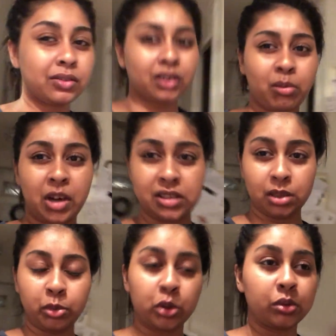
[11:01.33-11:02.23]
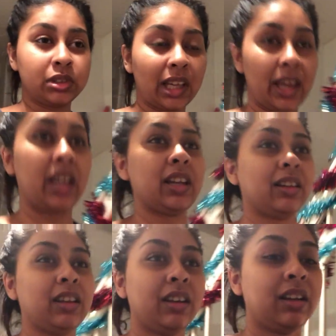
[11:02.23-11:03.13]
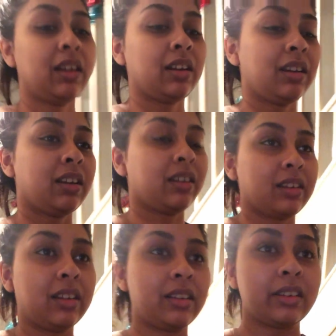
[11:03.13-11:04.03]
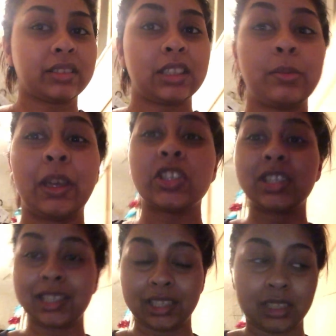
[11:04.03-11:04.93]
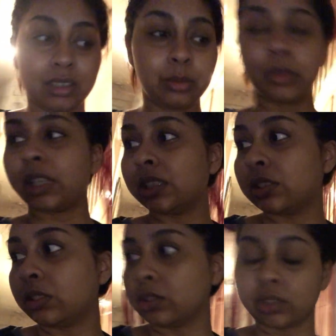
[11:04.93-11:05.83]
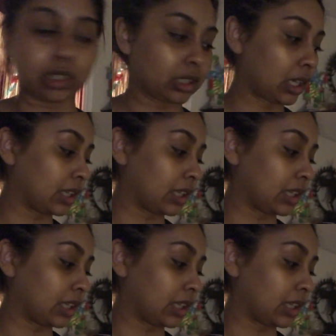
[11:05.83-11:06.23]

of like my typical day. Especially when it's during